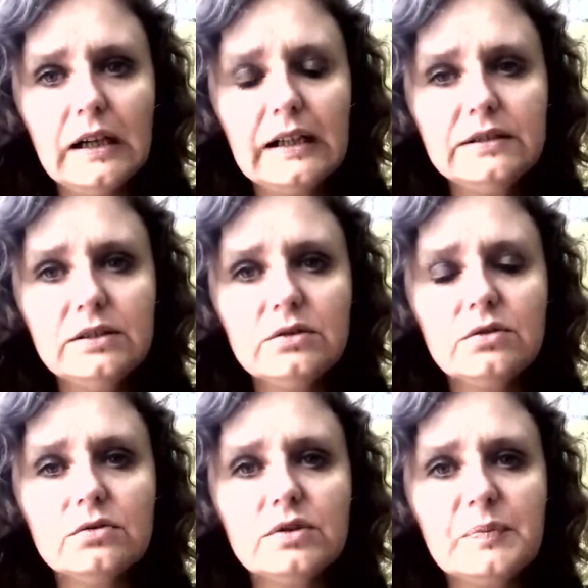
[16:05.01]
I need
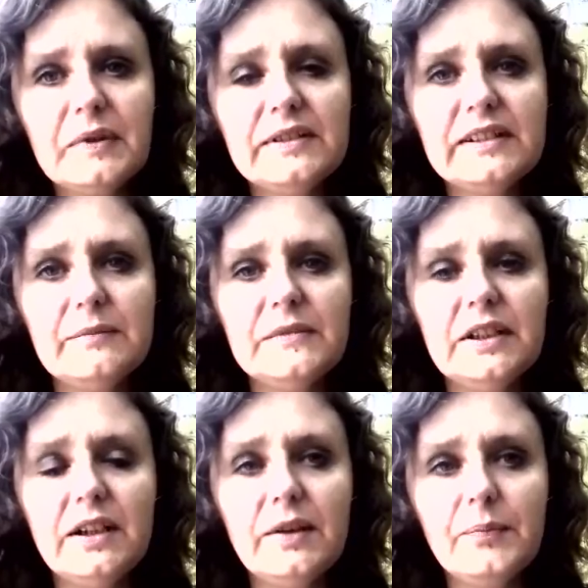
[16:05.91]
to spend some
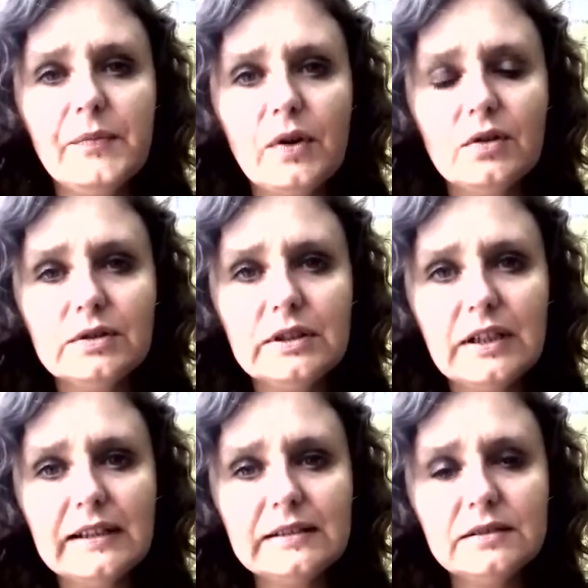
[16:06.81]
time on
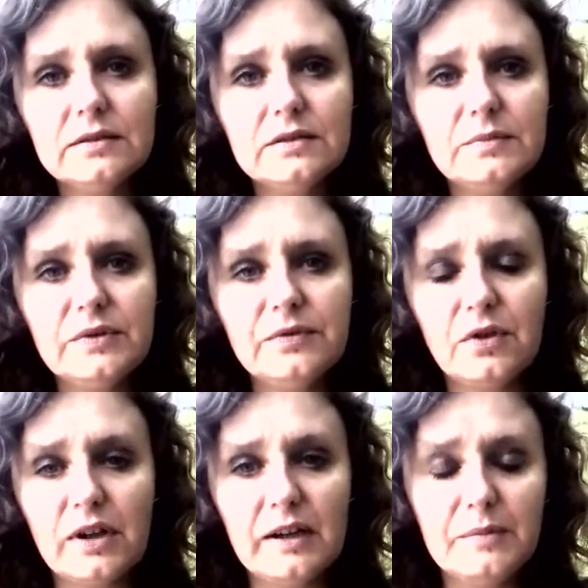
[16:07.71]
that
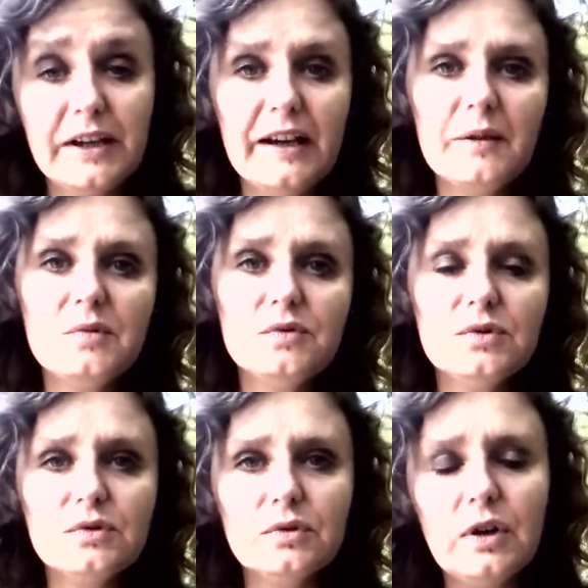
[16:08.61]
before I be able
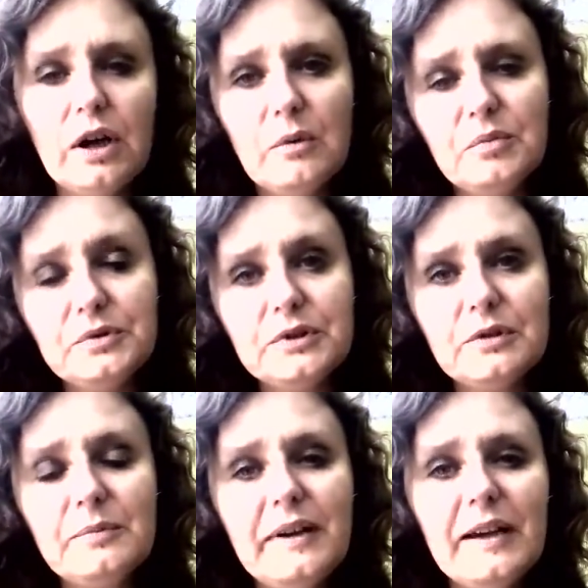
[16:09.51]
to put
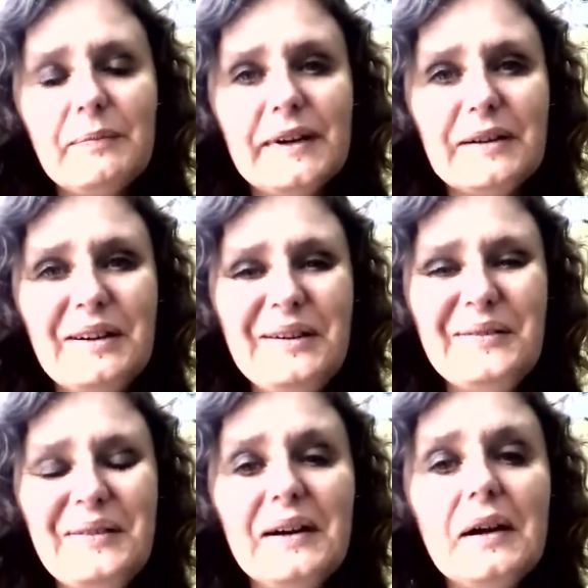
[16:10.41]
on paper
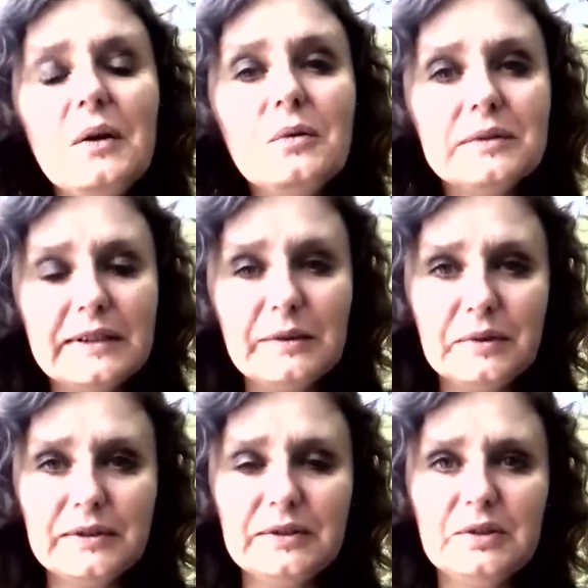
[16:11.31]
what I
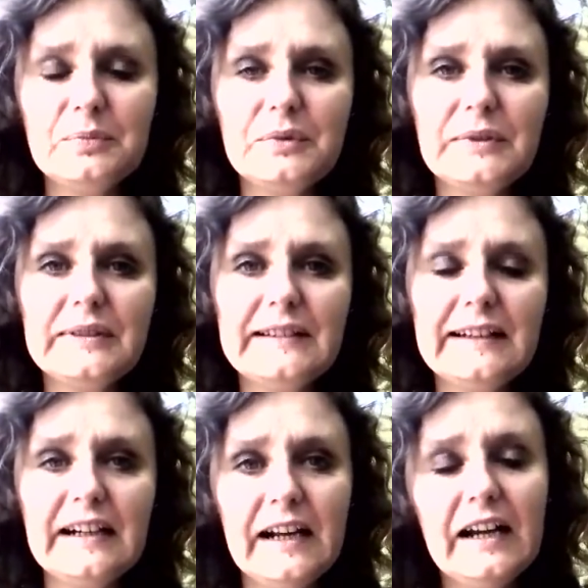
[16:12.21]
want to put
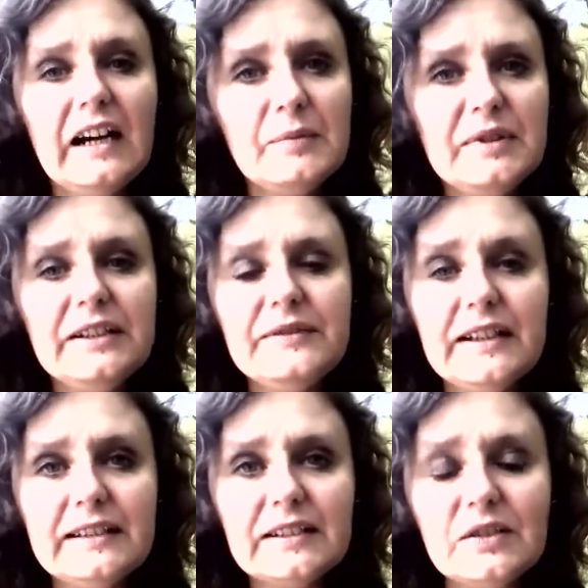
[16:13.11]
there. I believe
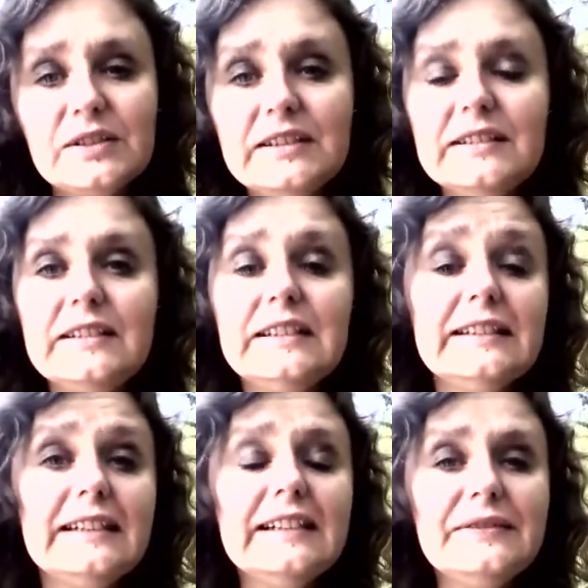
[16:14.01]
that considering
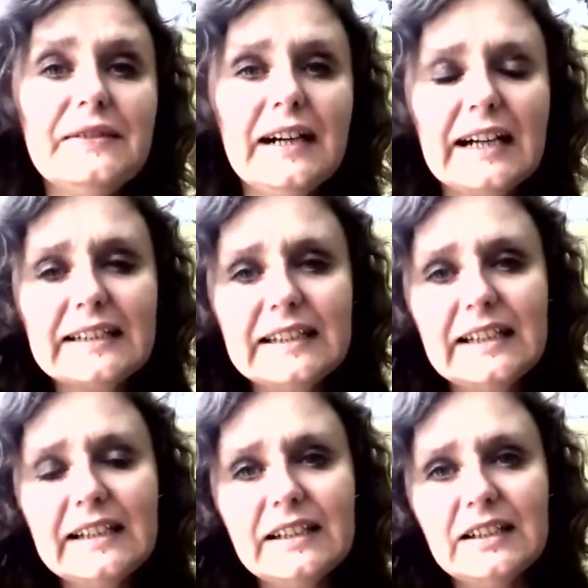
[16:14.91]
that fact,
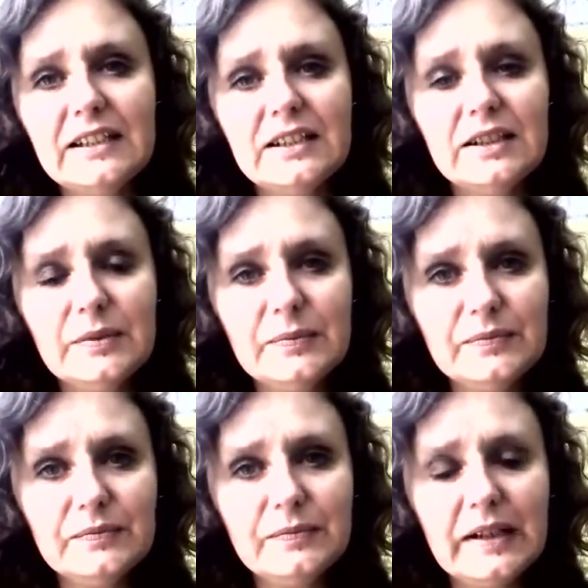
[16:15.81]

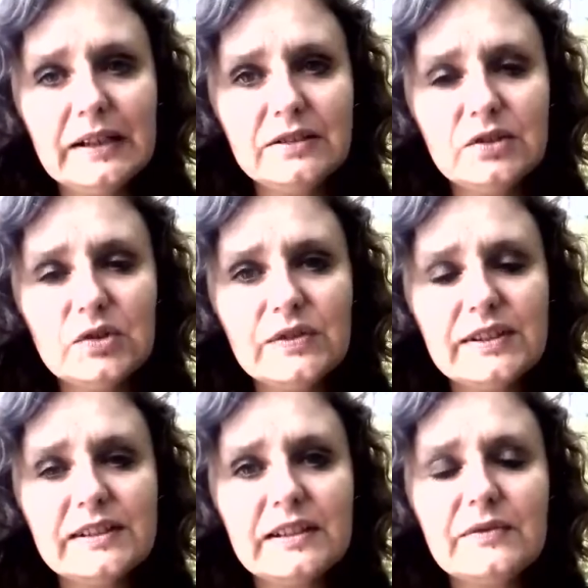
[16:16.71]
my
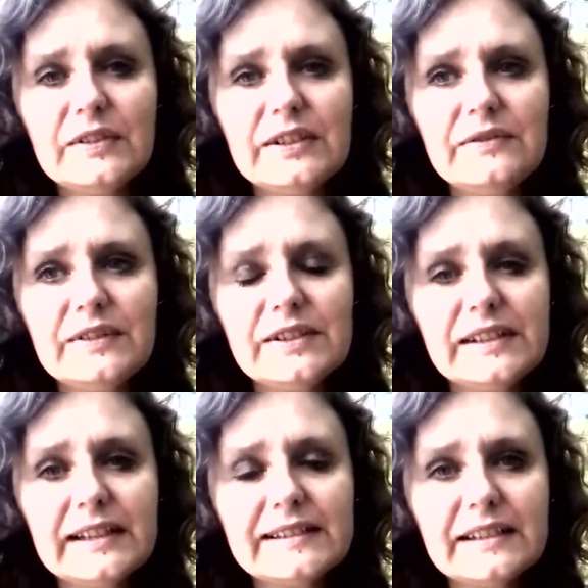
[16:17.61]
drawings are very, very
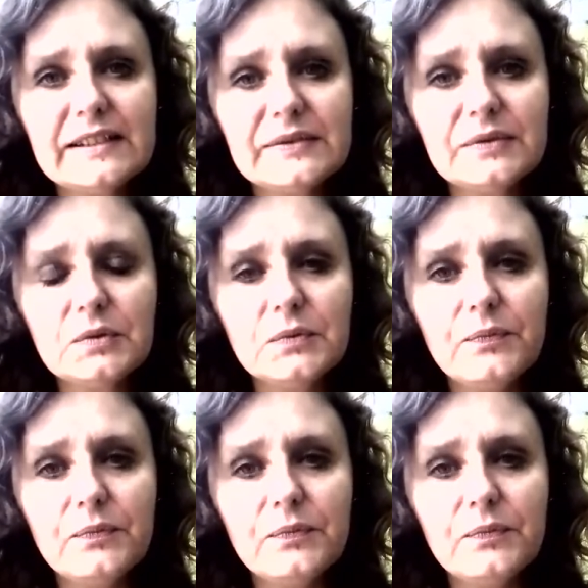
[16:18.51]
successful.